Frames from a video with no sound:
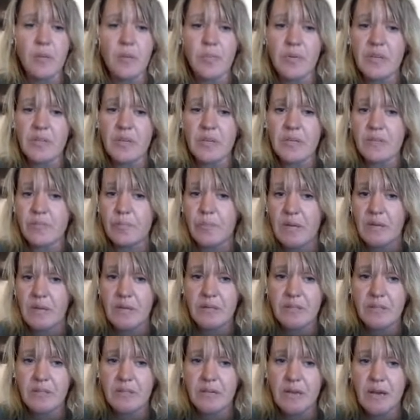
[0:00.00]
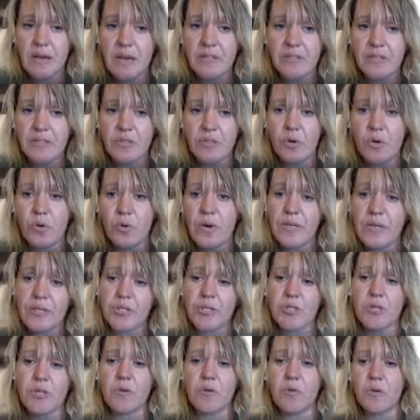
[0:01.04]
up and they begin to ask you a
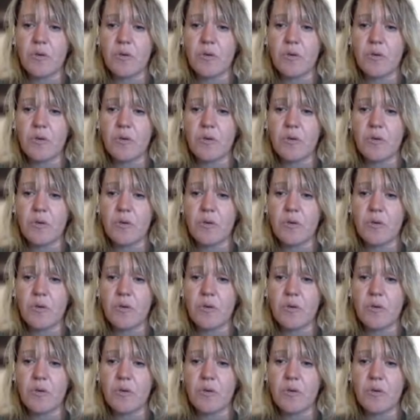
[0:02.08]
question,